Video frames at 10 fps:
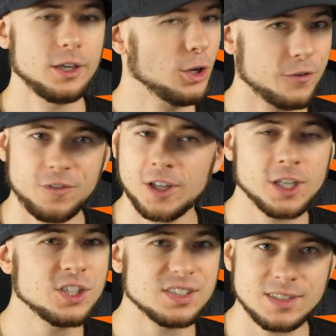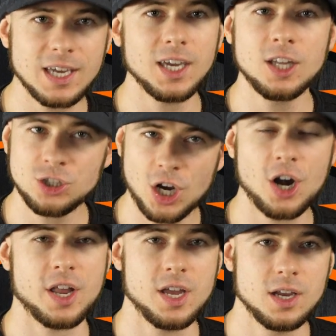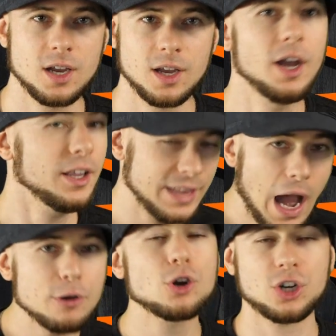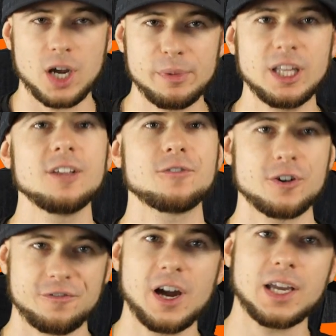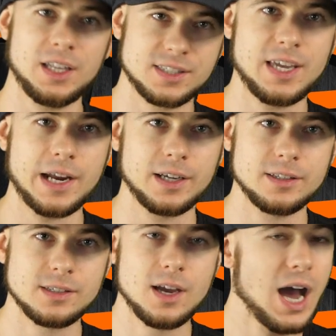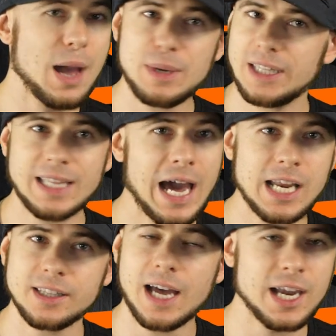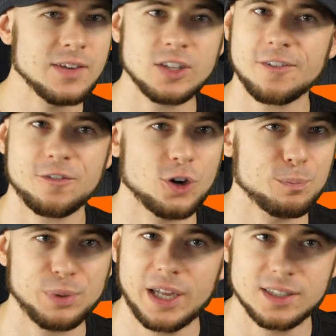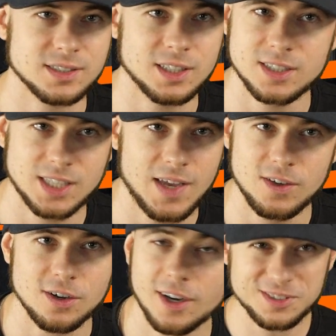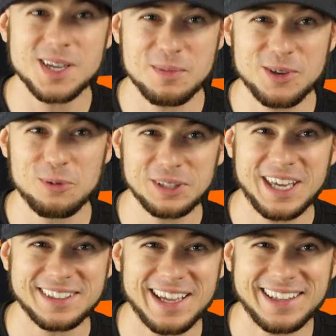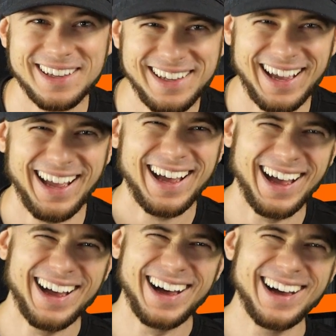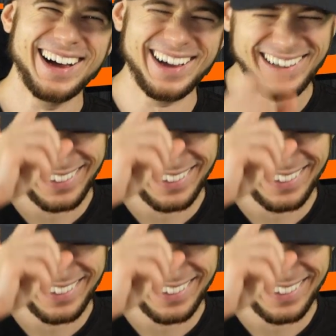You're feeling sticky and dirty, now you're coming in for fucking seconds. I mean, not even the front plant is gonna save you. Some of you will get that.